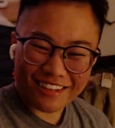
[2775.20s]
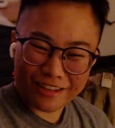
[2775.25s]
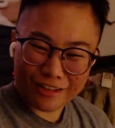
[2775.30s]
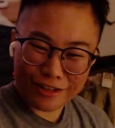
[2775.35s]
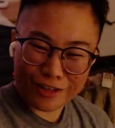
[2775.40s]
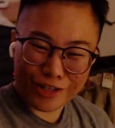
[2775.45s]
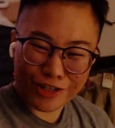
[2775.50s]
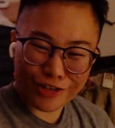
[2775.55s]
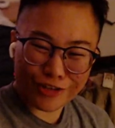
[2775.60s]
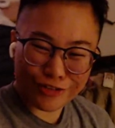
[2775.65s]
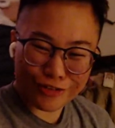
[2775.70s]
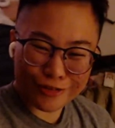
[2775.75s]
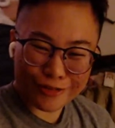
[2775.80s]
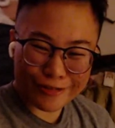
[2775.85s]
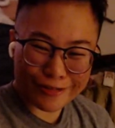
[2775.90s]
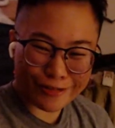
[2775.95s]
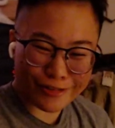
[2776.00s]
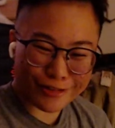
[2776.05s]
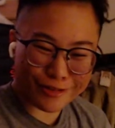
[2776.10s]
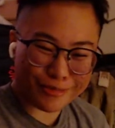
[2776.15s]
Of
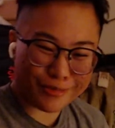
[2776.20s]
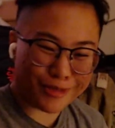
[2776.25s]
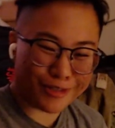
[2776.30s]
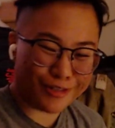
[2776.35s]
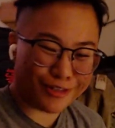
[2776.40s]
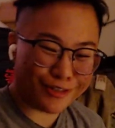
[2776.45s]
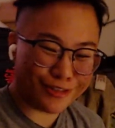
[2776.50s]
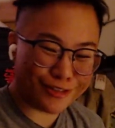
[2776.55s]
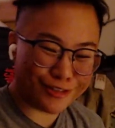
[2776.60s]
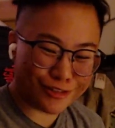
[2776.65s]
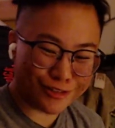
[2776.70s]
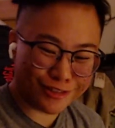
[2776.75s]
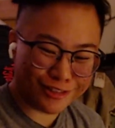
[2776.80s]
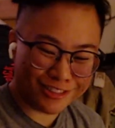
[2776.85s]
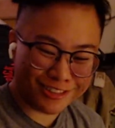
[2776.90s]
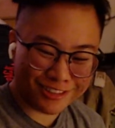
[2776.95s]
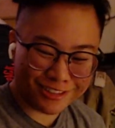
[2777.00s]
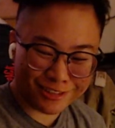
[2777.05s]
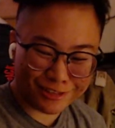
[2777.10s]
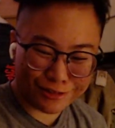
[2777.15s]
course,
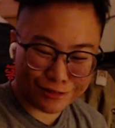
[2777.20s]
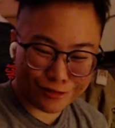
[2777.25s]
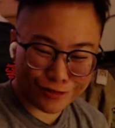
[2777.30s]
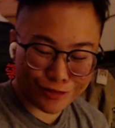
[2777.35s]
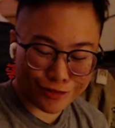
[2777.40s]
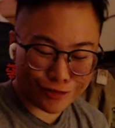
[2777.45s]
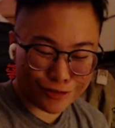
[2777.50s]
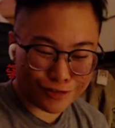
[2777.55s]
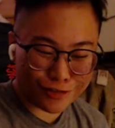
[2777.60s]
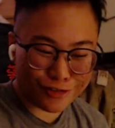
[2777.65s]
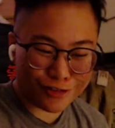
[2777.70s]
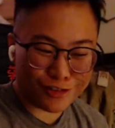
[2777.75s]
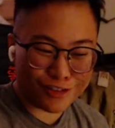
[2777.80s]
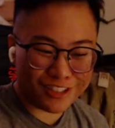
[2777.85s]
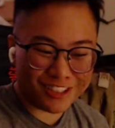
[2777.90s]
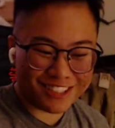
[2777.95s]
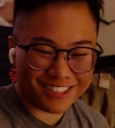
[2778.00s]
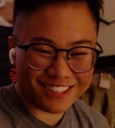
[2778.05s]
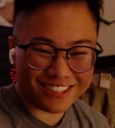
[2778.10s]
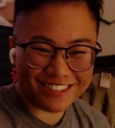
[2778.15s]
Marshall, of
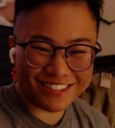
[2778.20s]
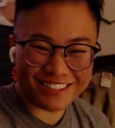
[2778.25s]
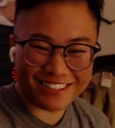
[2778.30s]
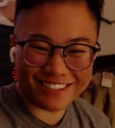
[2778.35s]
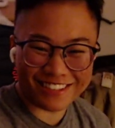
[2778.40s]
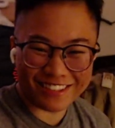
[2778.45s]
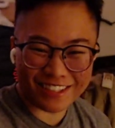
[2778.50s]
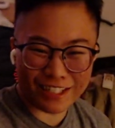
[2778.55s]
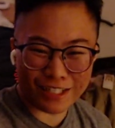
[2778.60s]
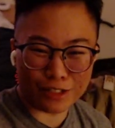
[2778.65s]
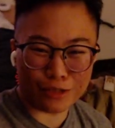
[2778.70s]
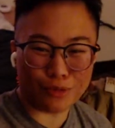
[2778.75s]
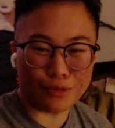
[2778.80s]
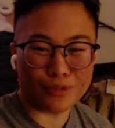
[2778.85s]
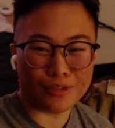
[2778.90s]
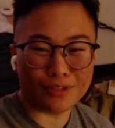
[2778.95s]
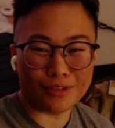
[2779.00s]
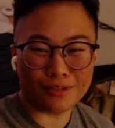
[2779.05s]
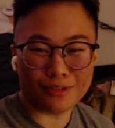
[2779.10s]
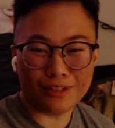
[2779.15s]
course, I
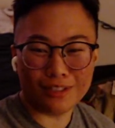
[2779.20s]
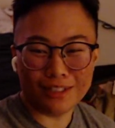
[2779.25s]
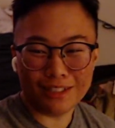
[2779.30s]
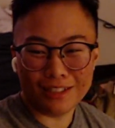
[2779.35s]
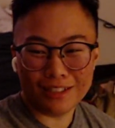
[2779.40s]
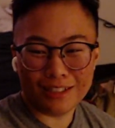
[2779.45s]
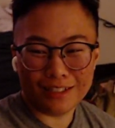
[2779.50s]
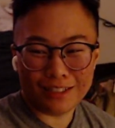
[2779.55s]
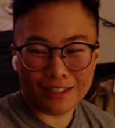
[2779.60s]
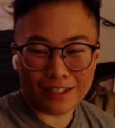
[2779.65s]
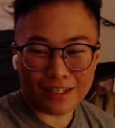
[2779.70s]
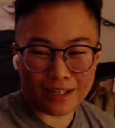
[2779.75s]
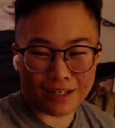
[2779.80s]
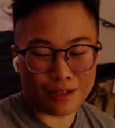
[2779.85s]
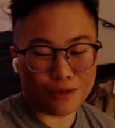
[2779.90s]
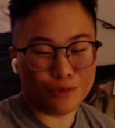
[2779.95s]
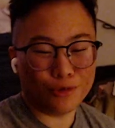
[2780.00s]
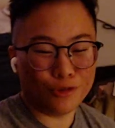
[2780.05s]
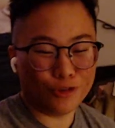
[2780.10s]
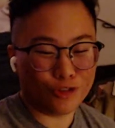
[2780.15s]
will
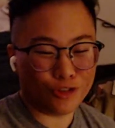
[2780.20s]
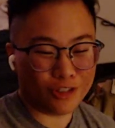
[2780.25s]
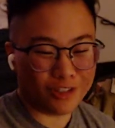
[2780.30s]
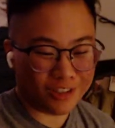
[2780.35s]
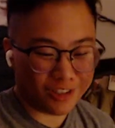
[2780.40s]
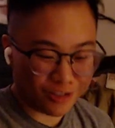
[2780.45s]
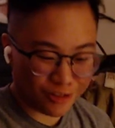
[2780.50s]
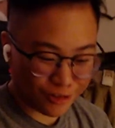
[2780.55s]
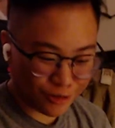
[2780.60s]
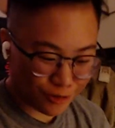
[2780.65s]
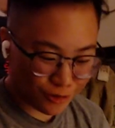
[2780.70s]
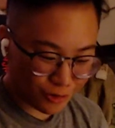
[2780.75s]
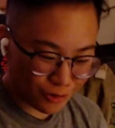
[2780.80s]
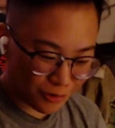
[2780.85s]
try to.